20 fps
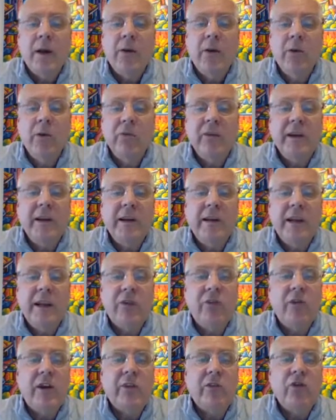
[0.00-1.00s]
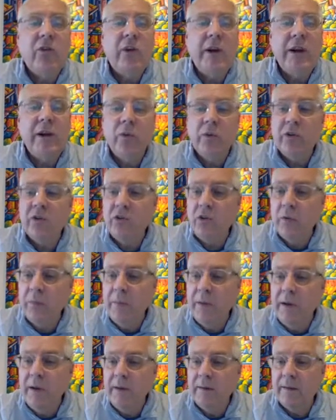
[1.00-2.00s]
using the interest rate, which could
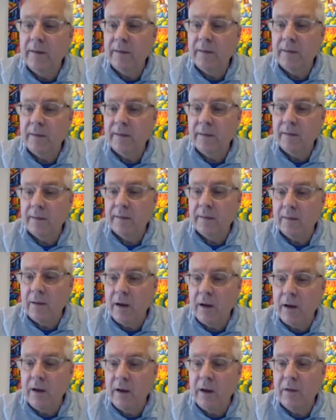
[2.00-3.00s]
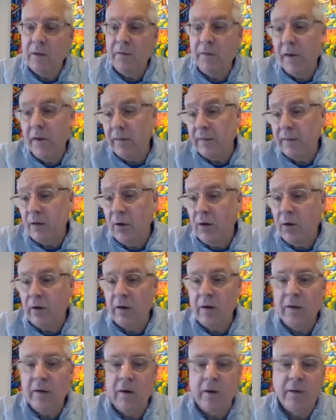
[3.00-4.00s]
be fixed
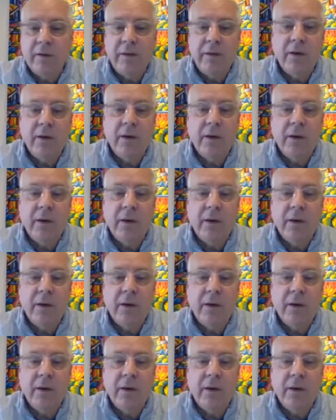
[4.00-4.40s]
or